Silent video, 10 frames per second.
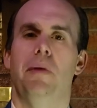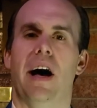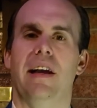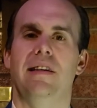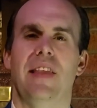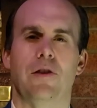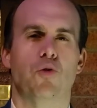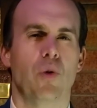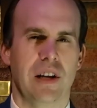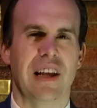but that's
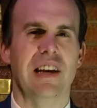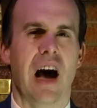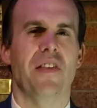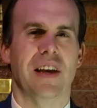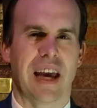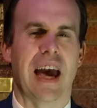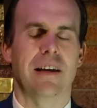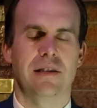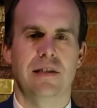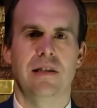really not the
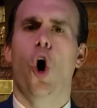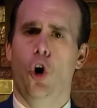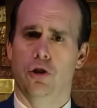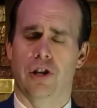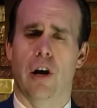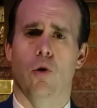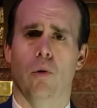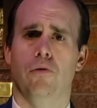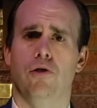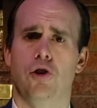case.
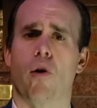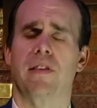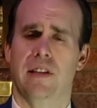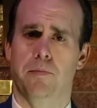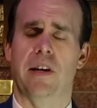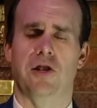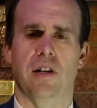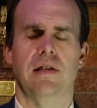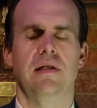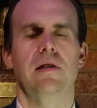Also, during these
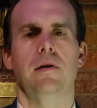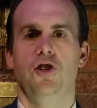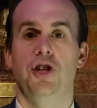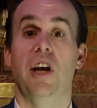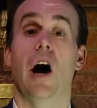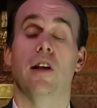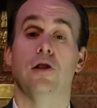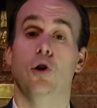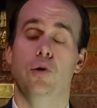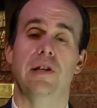missions, Xion
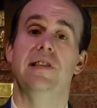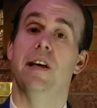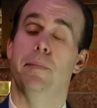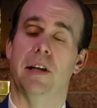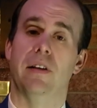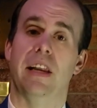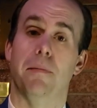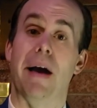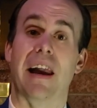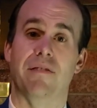loses the ability to
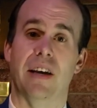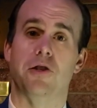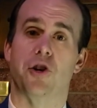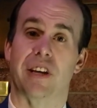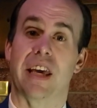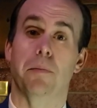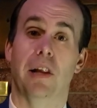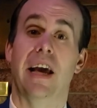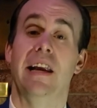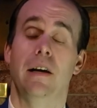manifest her
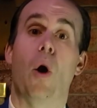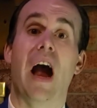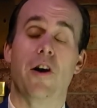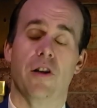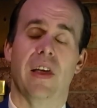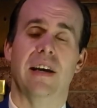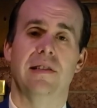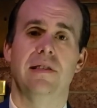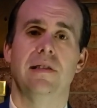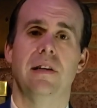Keyblade. Prior to
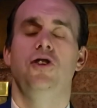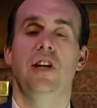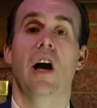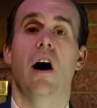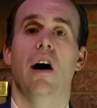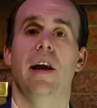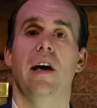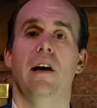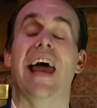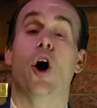this, Xion
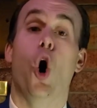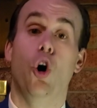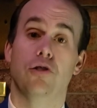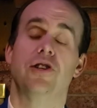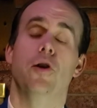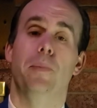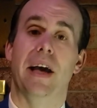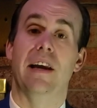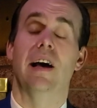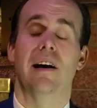had also
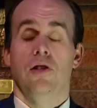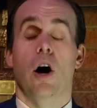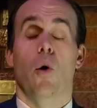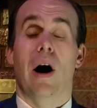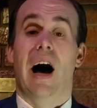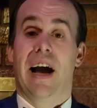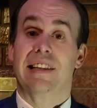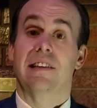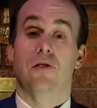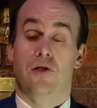been... So I'd